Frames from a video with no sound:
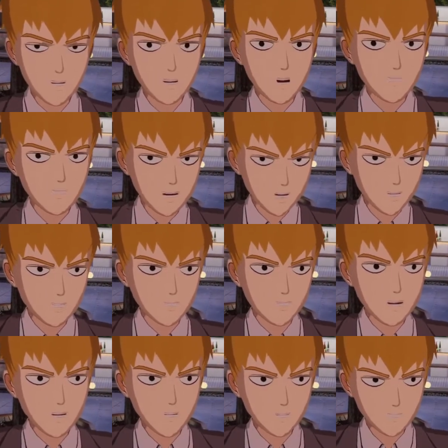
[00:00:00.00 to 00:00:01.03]
Understand
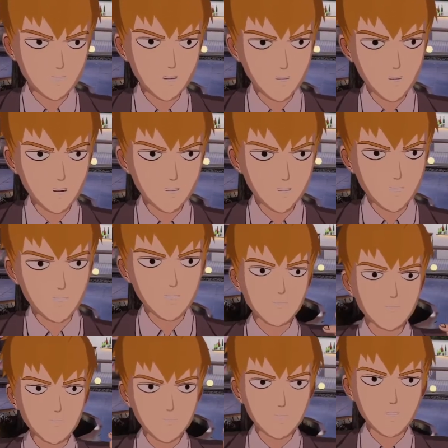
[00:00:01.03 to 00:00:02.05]
these situations.
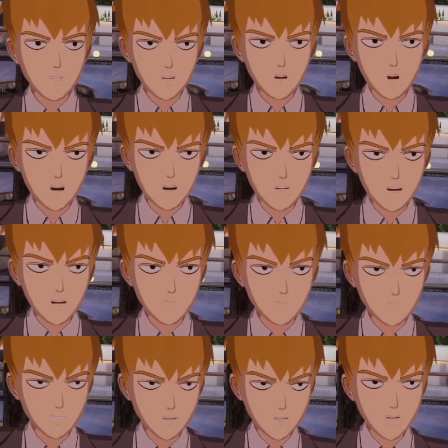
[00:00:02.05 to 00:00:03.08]
Your network is your
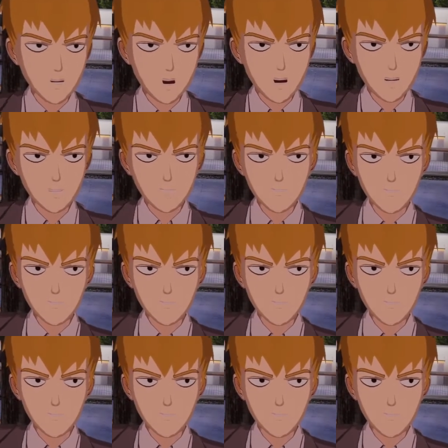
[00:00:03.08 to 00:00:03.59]
net worth.